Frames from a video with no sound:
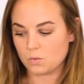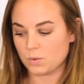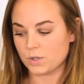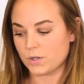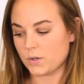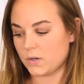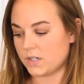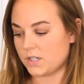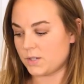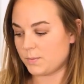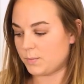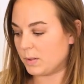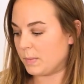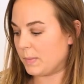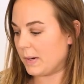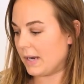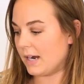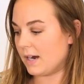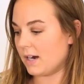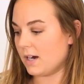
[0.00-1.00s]
we're going to
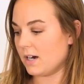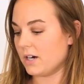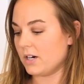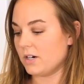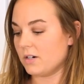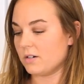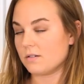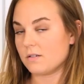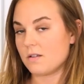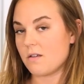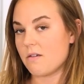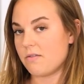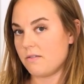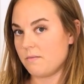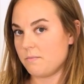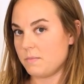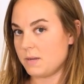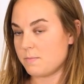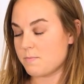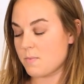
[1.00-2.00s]
prepare
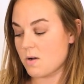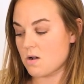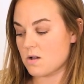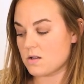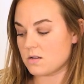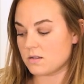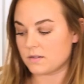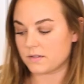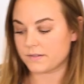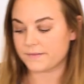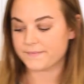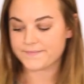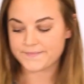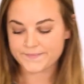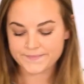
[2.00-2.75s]
meatballs.